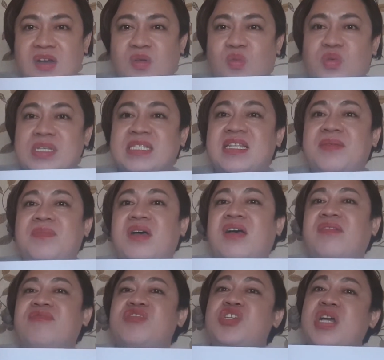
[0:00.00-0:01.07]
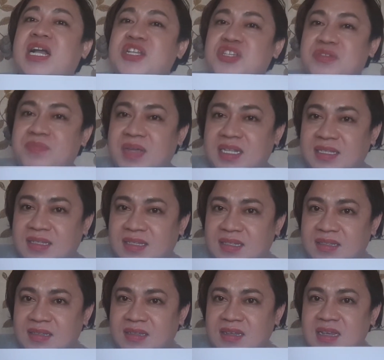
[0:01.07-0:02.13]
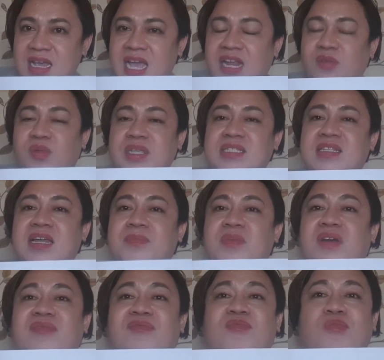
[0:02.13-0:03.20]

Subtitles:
Wisdom of judgment, and wisdom of